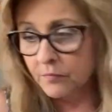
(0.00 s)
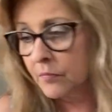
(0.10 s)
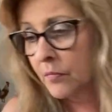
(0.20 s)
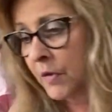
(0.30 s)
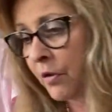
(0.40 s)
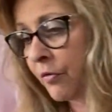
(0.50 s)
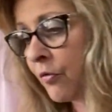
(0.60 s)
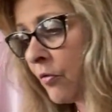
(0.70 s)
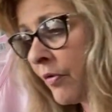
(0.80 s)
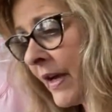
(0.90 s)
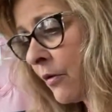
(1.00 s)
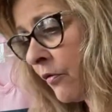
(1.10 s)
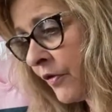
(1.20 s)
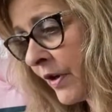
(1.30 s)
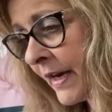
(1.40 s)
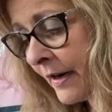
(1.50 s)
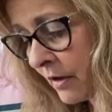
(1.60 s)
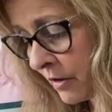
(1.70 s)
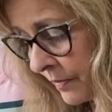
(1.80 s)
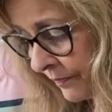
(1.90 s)
Let me throw that over
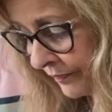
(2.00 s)
there.